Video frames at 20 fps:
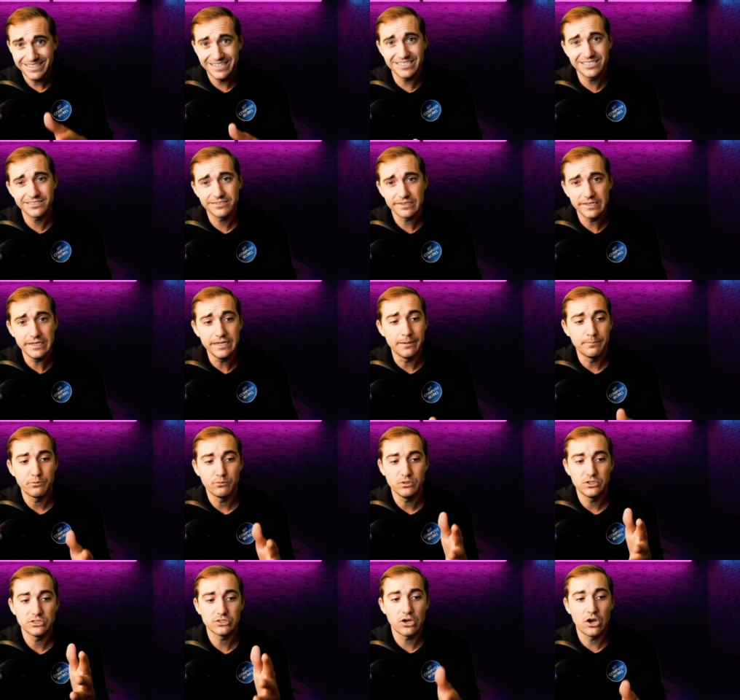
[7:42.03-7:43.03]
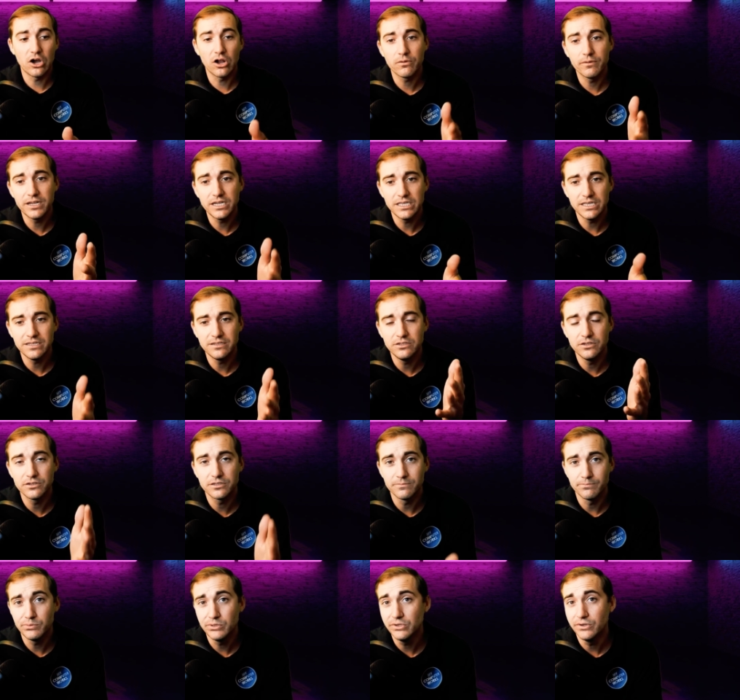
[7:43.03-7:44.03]
disk cleanup, which is already in your
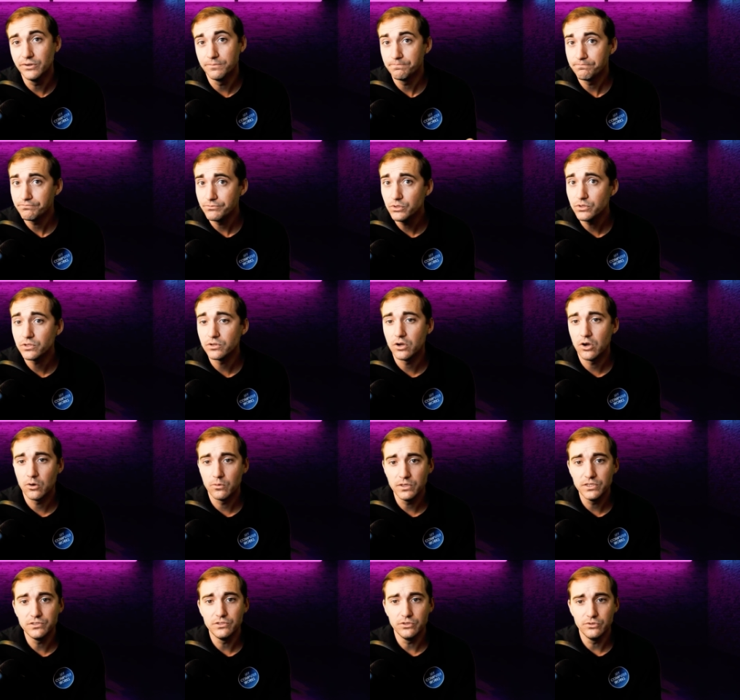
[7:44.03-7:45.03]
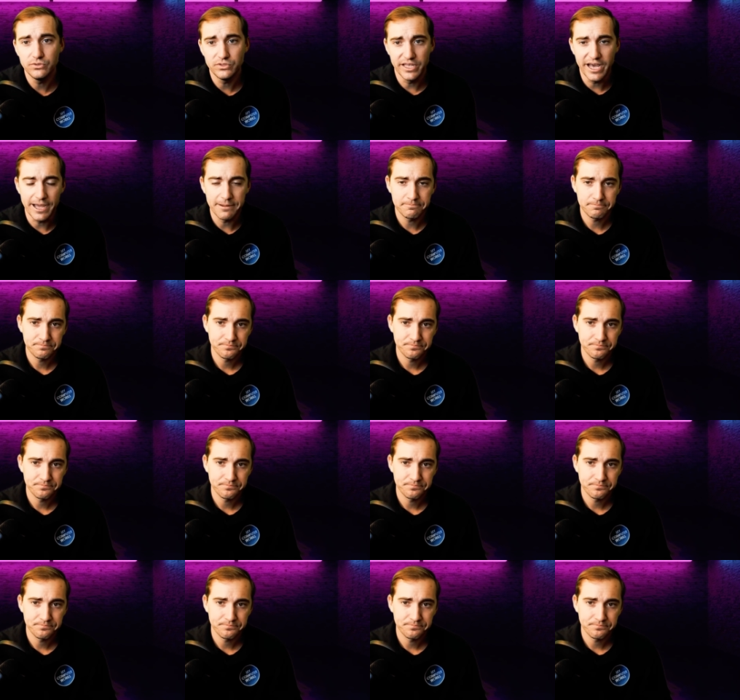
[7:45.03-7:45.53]
computer. You can always use that.